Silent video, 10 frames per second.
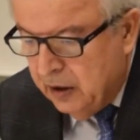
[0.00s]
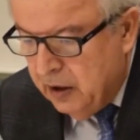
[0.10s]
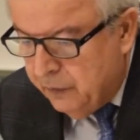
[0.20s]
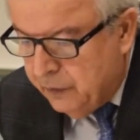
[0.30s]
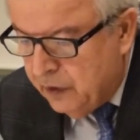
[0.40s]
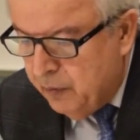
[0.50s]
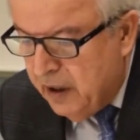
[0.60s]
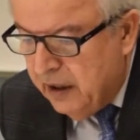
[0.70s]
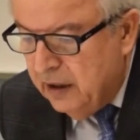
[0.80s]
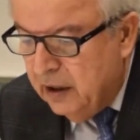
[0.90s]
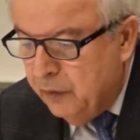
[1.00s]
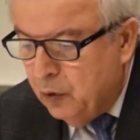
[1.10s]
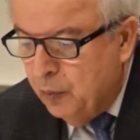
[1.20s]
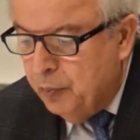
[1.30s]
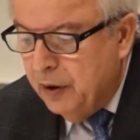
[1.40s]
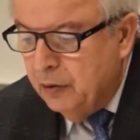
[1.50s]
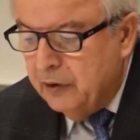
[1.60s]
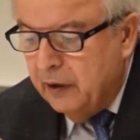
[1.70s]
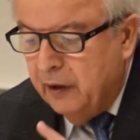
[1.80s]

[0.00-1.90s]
differs mainly from both